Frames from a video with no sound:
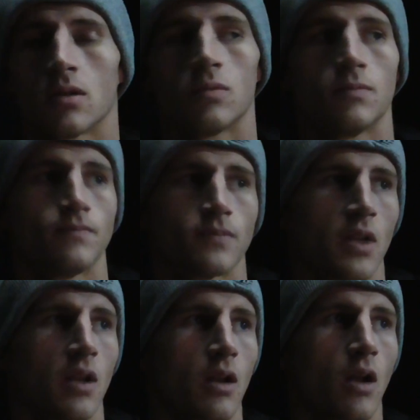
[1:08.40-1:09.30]

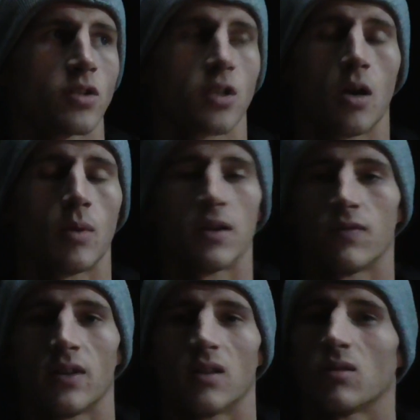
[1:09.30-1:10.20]
So I just can't
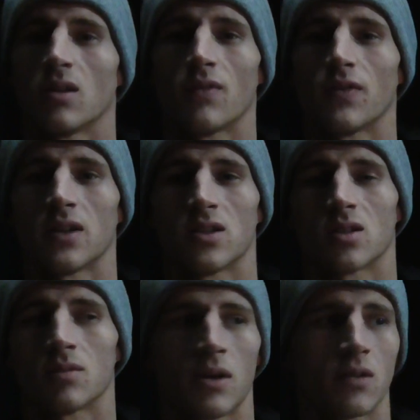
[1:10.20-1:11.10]
wait for now. I think it's
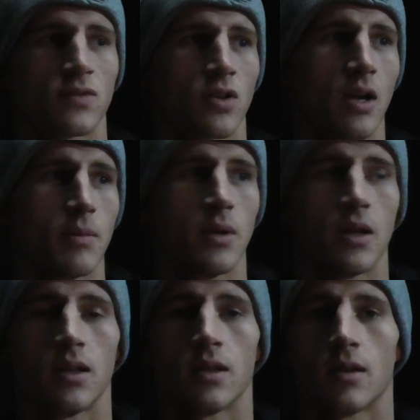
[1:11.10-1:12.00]
just a matter of time
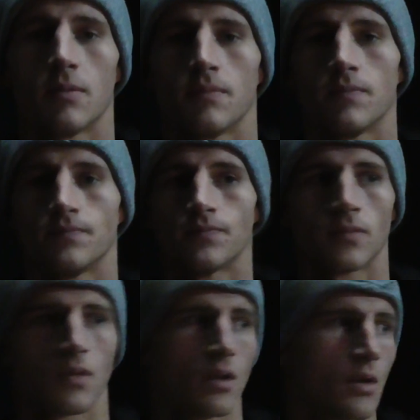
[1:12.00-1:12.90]
and
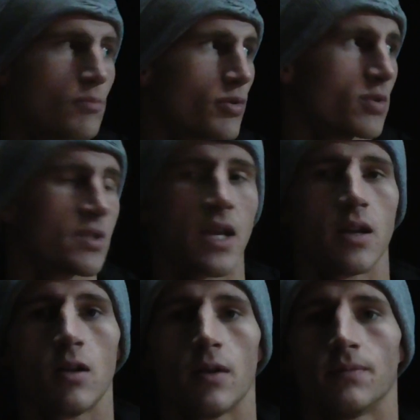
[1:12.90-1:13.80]
be on
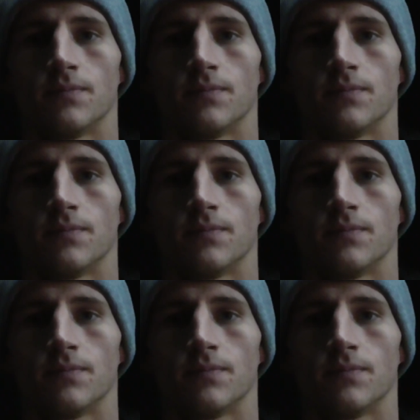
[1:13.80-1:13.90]
Saturday night.